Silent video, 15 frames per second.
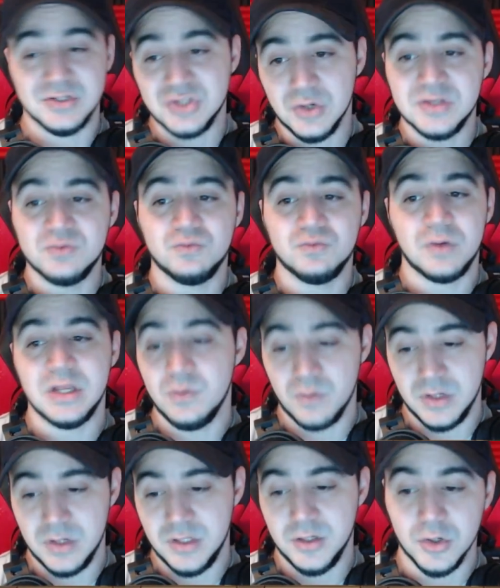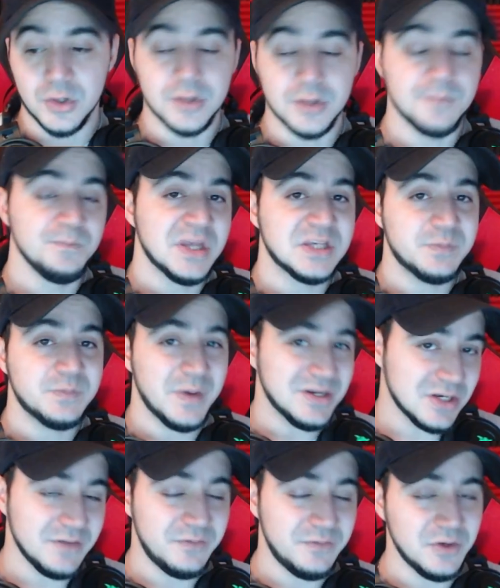So it's really, really good,
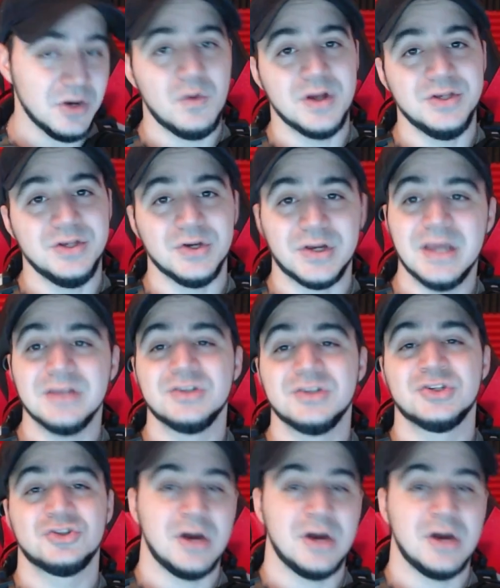especially if you don't want your kids